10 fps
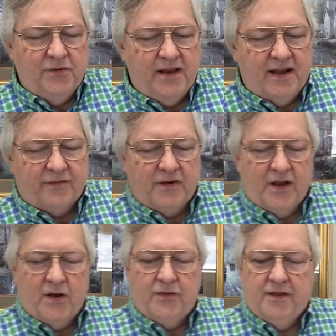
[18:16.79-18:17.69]
you never
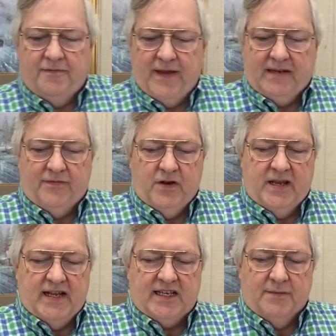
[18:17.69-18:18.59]
know the effect of your
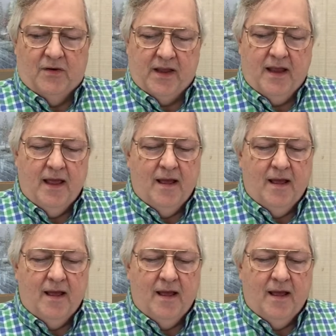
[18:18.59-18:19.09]
testimony,